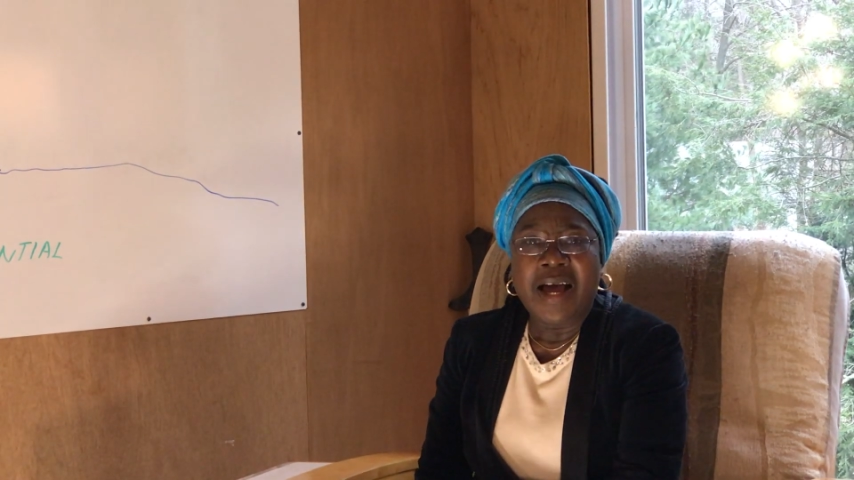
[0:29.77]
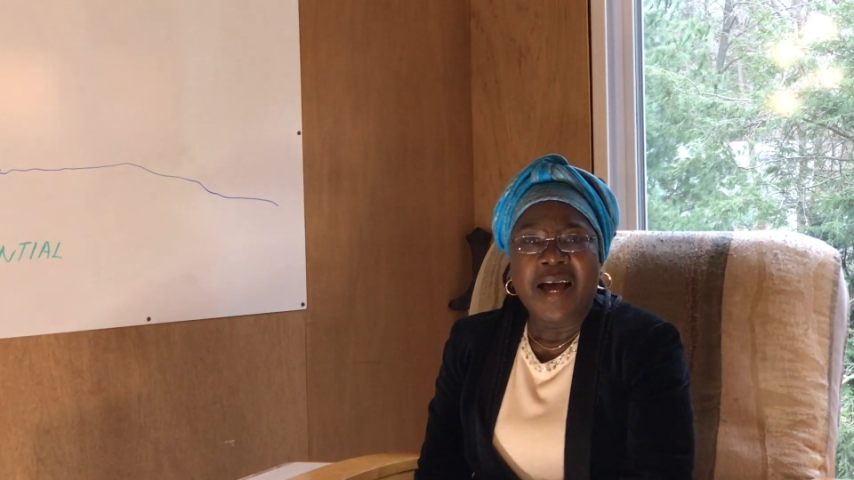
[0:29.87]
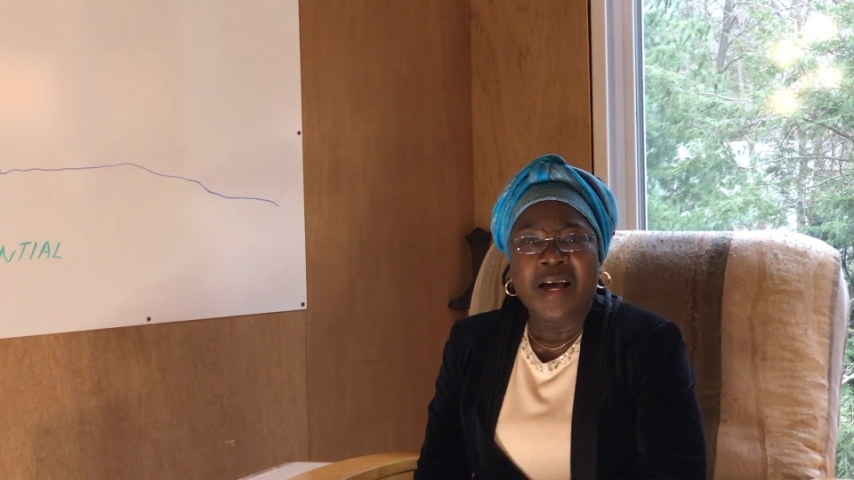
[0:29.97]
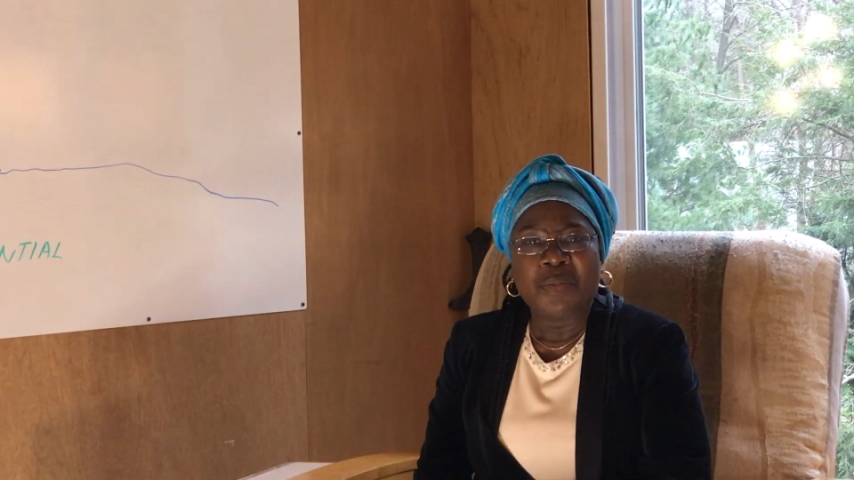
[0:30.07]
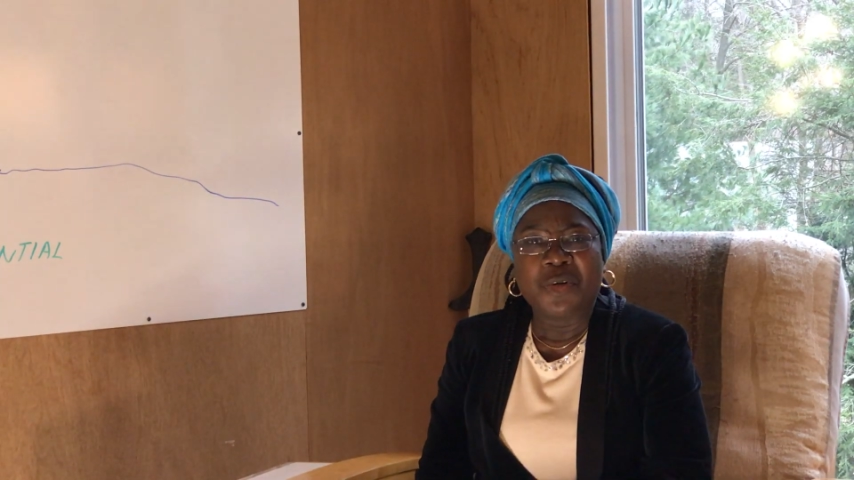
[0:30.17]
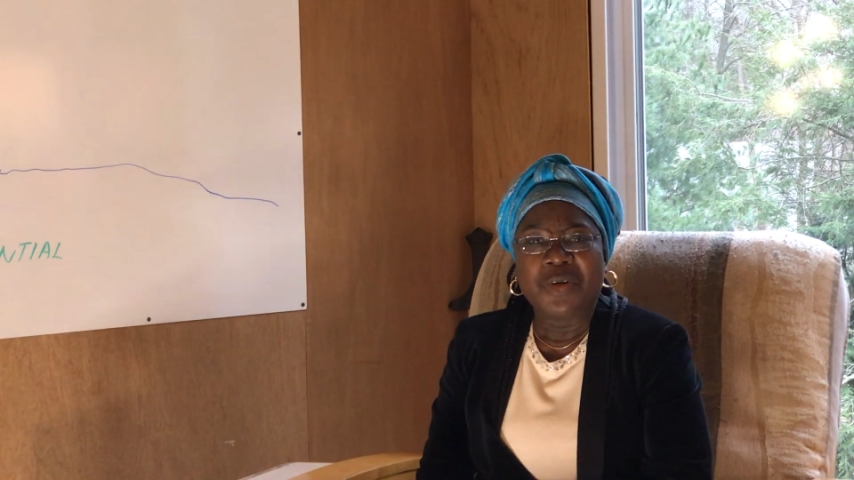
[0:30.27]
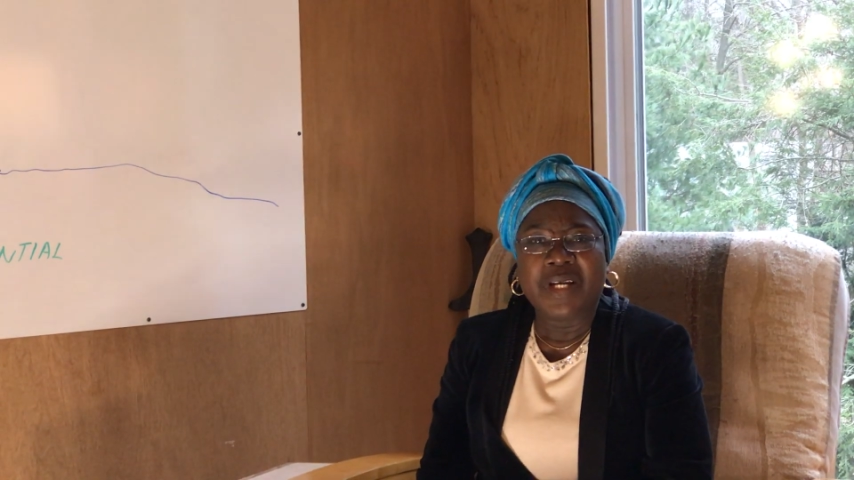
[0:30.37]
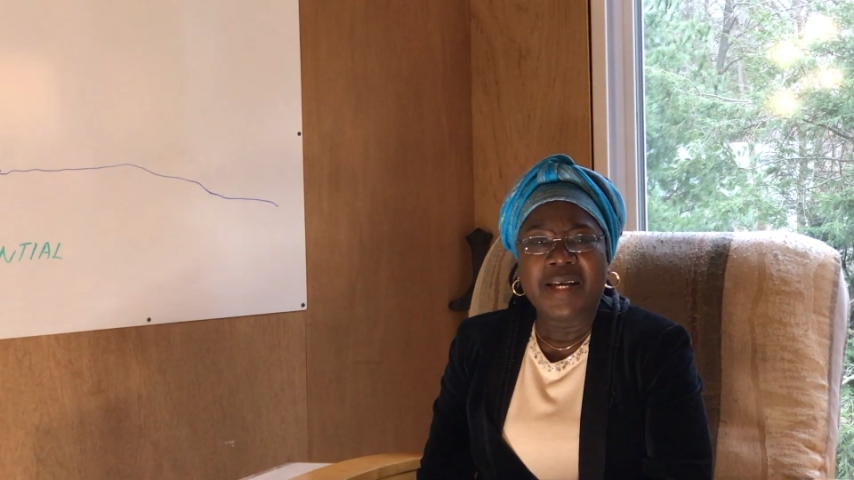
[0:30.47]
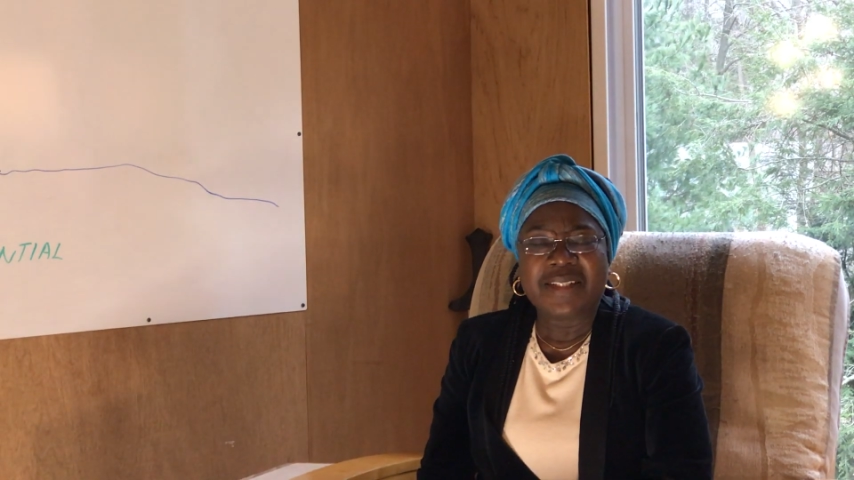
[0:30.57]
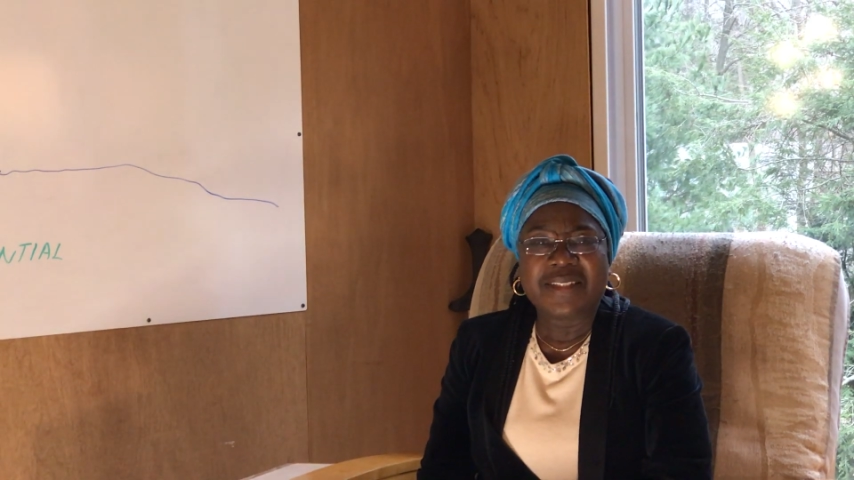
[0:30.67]
I'm
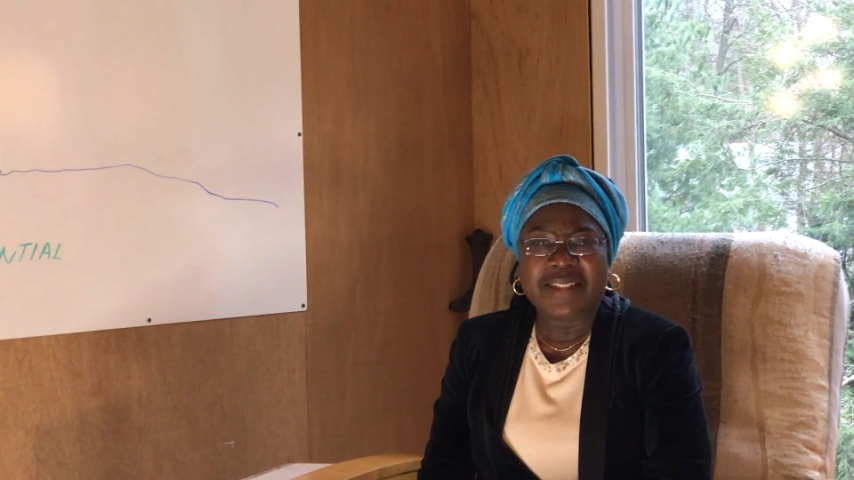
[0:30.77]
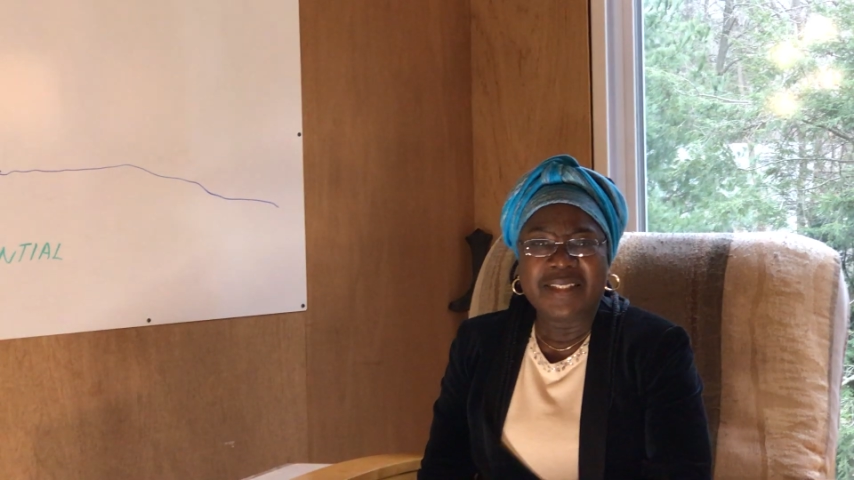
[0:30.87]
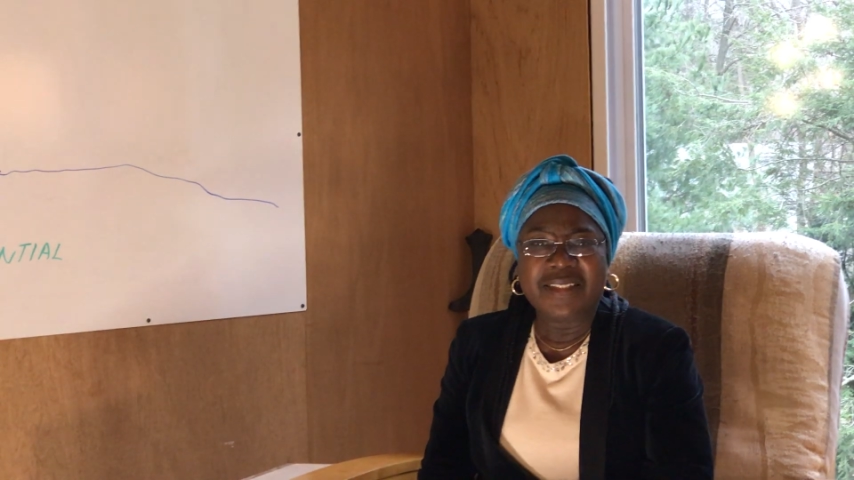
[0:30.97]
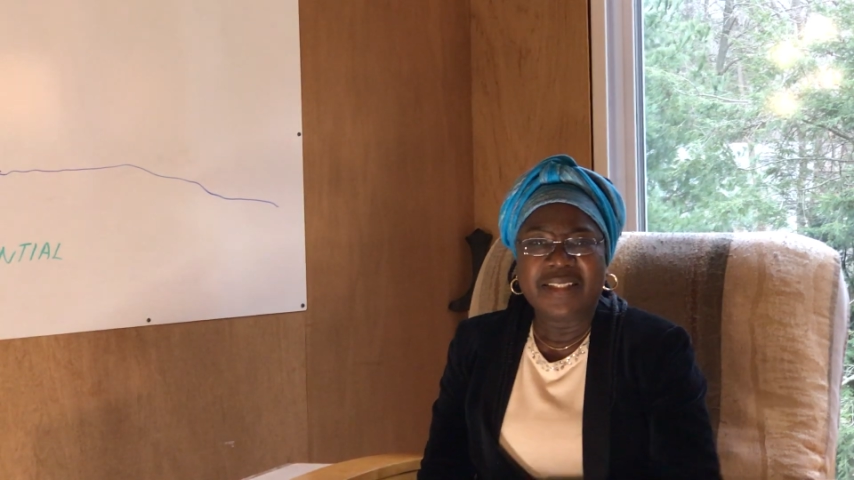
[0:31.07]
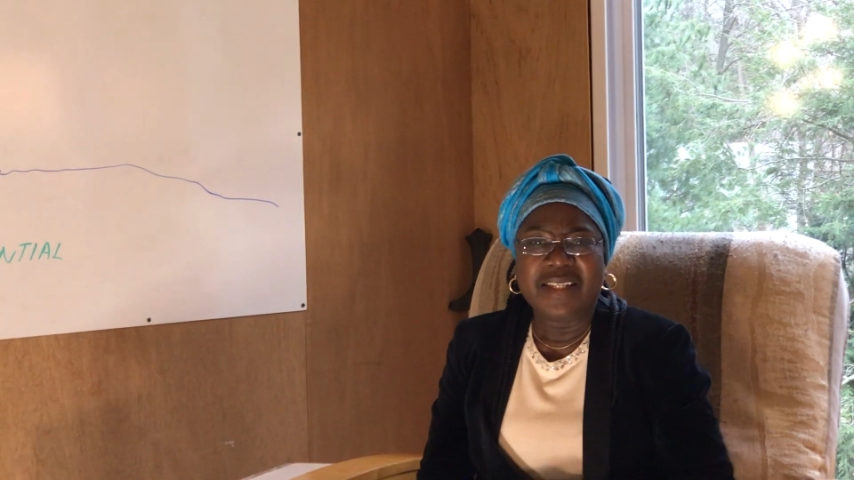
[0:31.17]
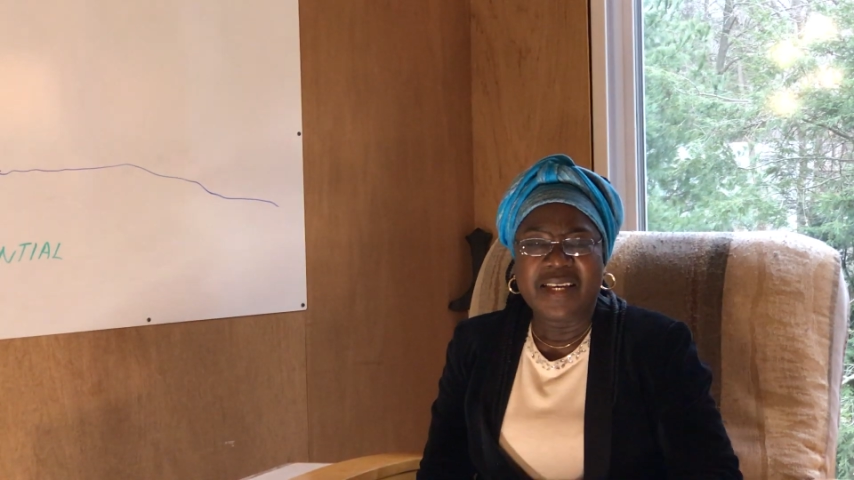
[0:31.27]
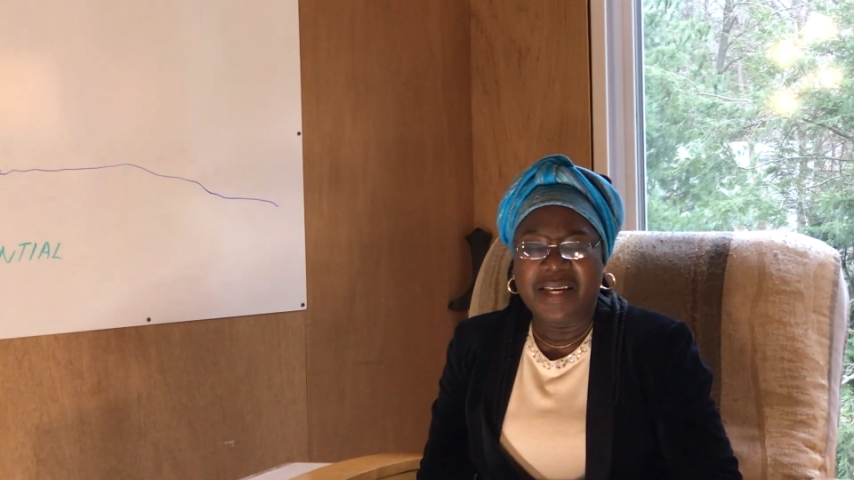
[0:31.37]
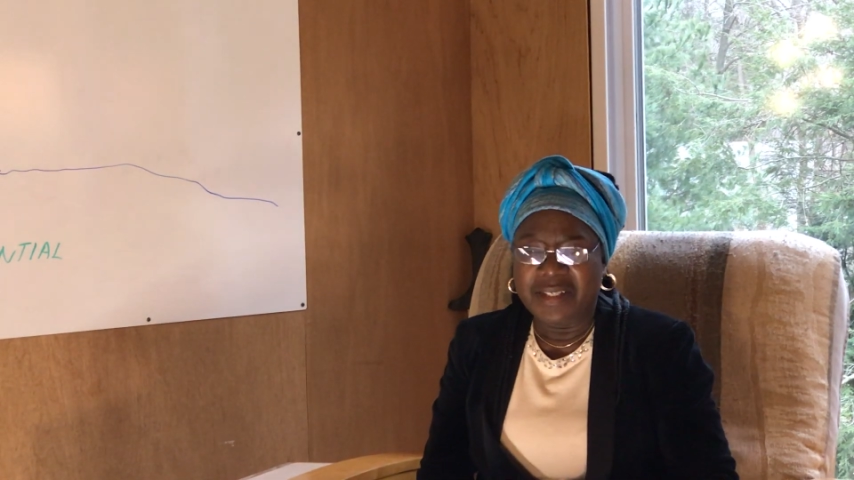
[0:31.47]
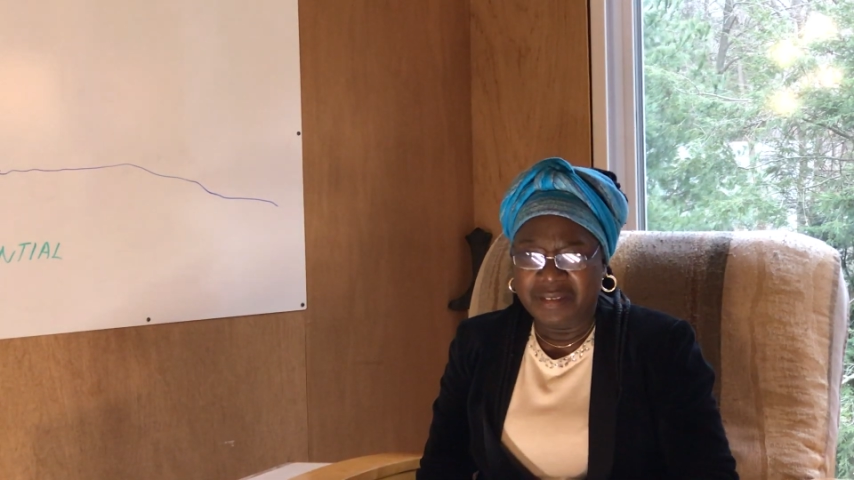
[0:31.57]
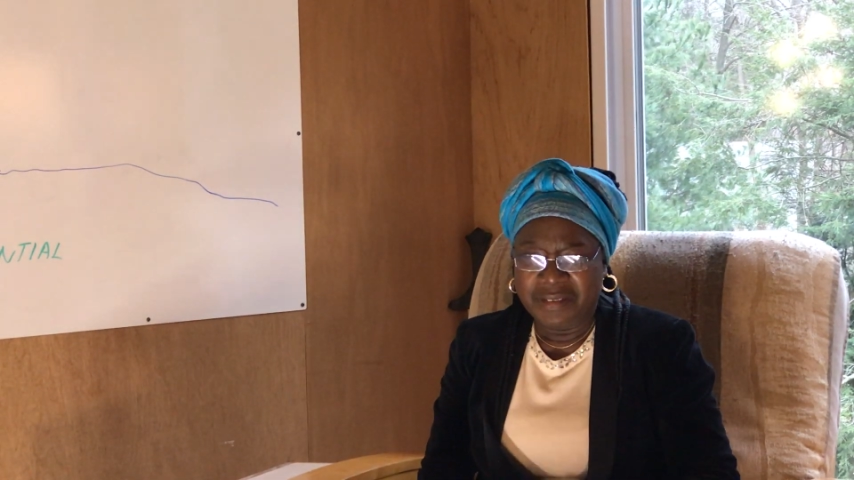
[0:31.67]
relaxing here